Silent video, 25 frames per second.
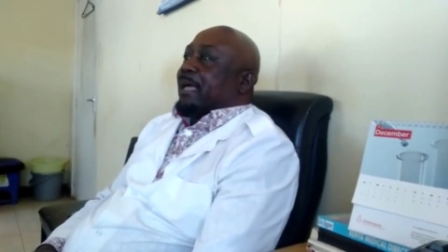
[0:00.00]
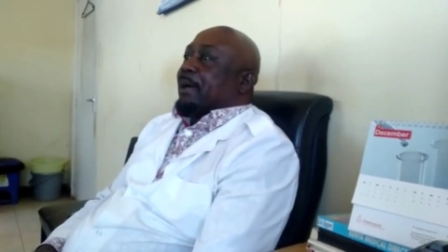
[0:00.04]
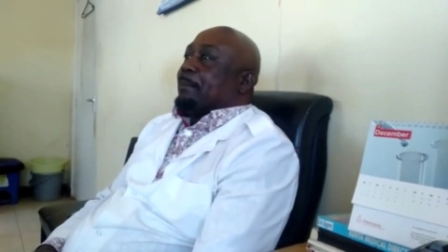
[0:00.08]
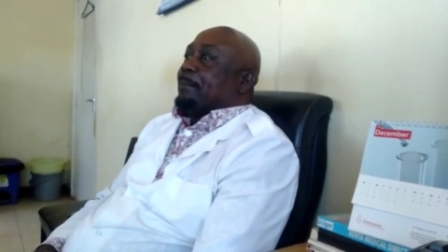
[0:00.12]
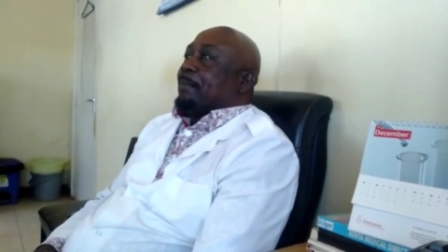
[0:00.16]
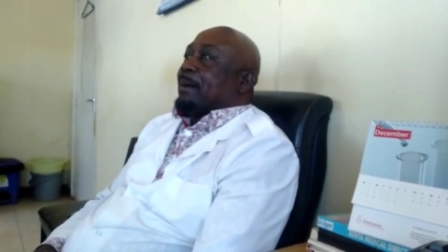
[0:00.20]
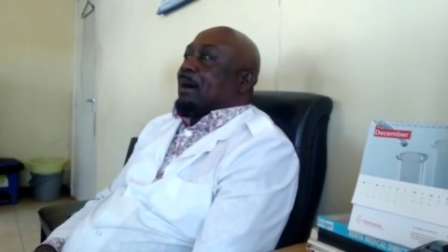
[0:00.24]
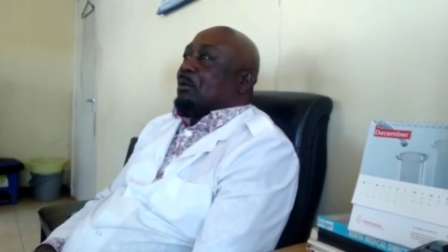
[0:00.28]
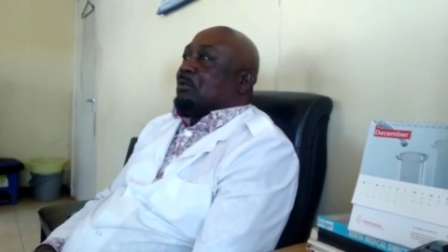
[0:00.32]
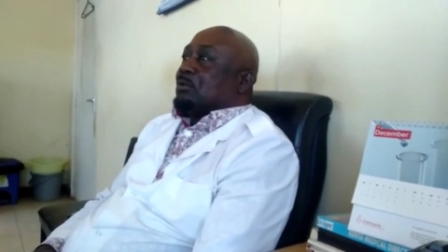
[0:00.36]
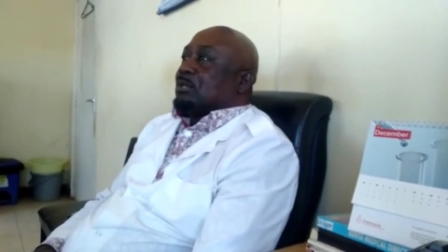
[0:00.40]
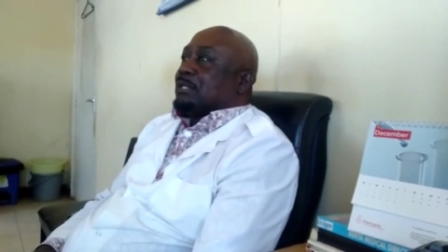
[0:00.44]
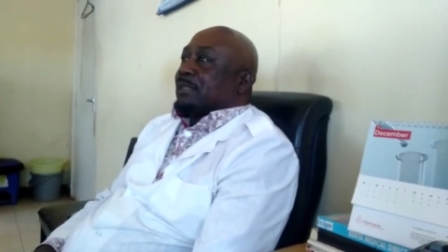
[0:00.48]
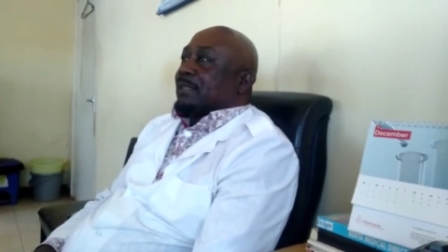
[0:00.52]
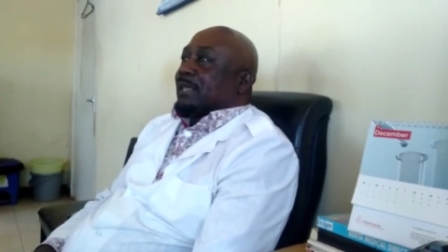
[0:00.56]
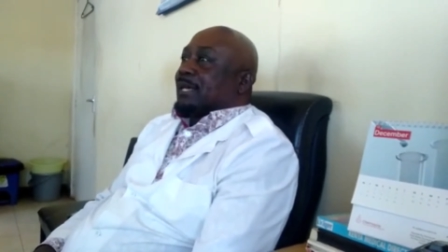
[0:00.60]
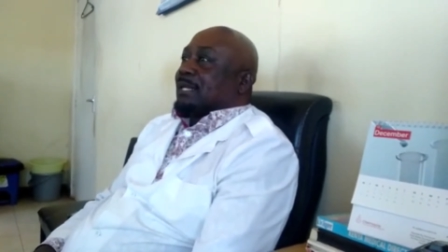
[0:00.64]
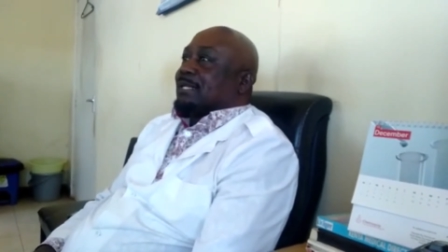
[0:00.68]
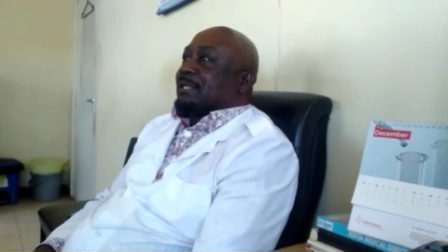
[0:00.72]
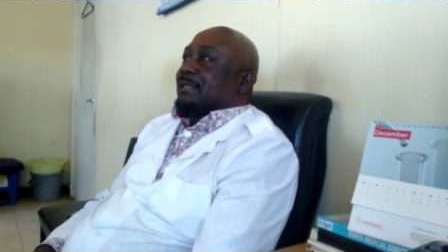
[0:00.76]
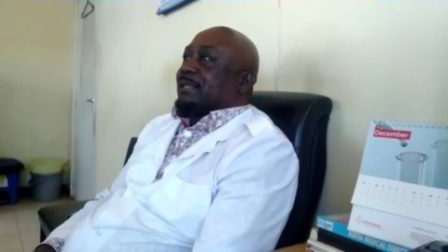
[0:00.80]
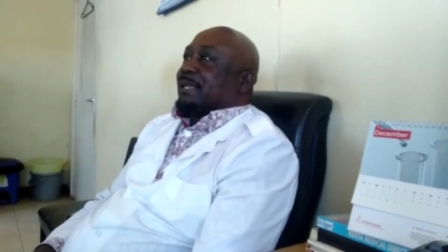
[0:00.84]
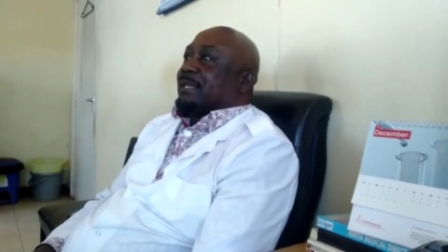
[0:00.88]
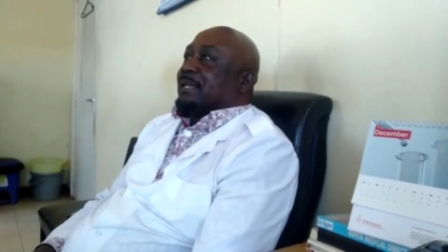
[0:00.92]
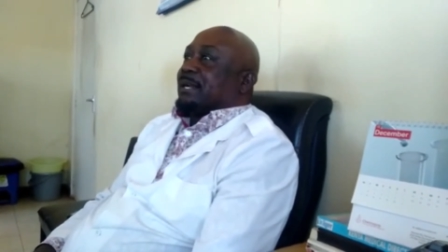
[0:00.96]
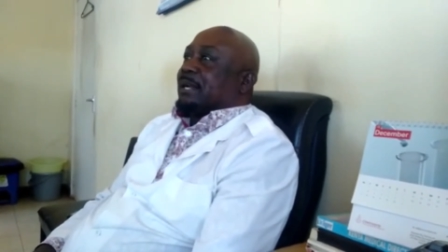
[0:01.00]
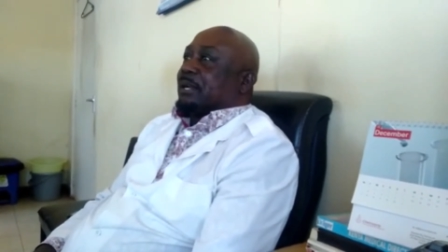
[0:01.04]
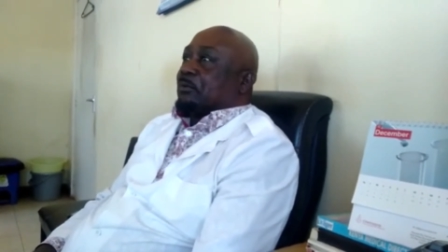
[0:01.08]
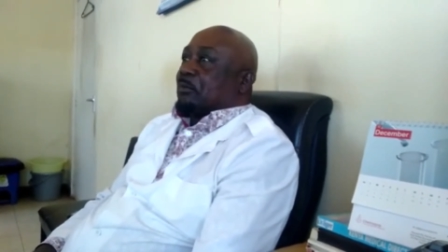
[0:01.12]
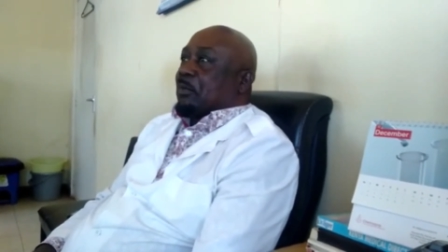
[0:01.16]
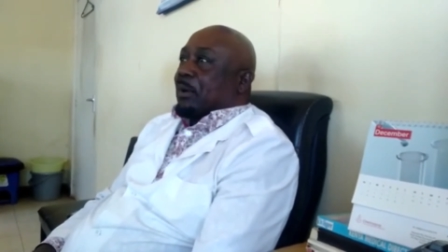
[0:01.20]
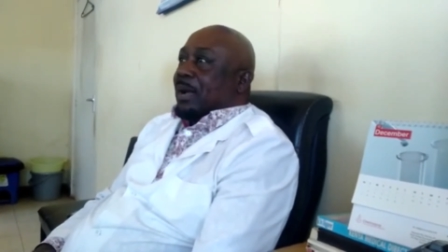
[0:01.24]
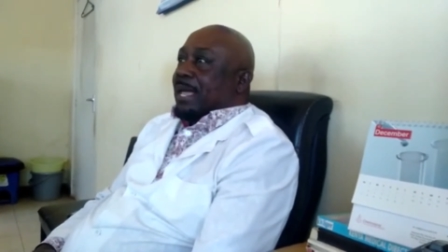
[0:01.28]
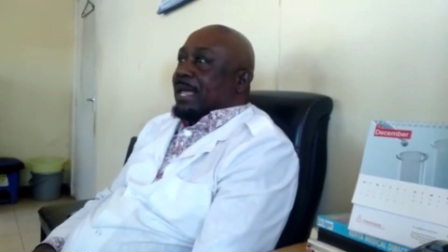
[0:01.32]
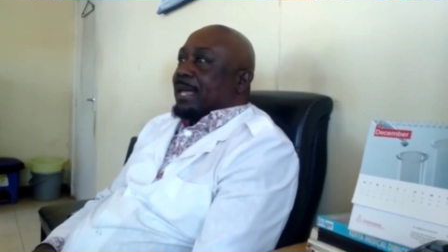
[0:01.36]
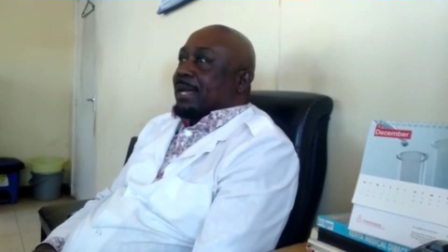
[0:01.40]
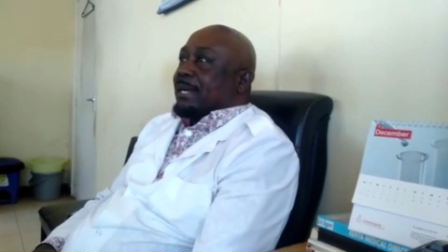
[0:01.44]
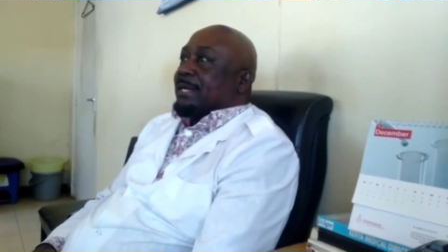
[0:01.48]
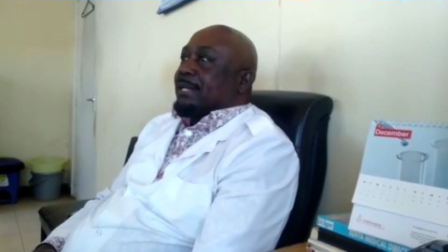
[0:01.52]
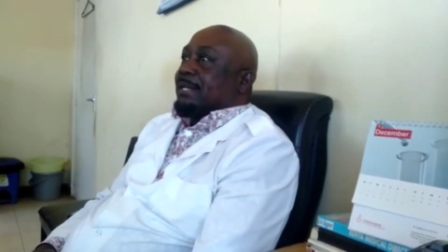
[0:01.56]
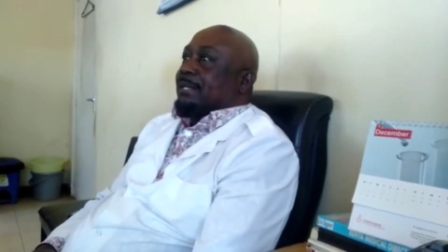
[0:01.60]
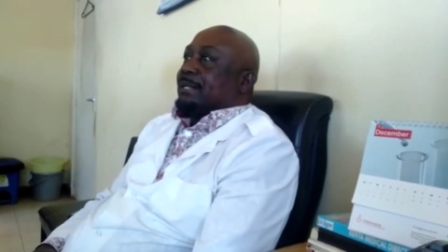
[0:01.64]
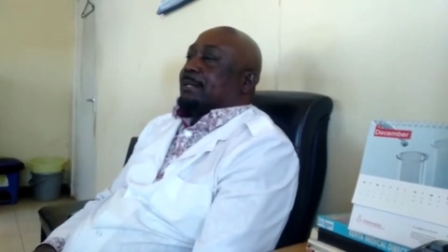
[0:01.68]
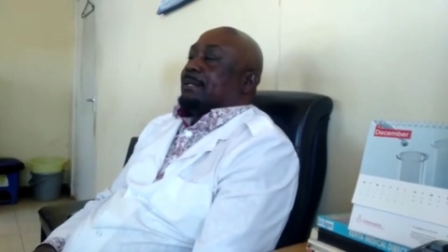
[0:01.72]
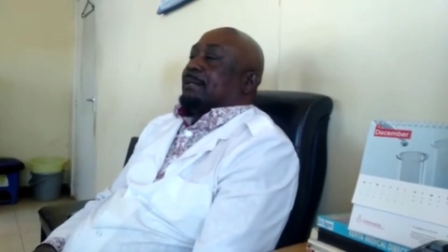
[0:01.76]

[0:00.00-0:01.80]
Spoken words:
amount that they required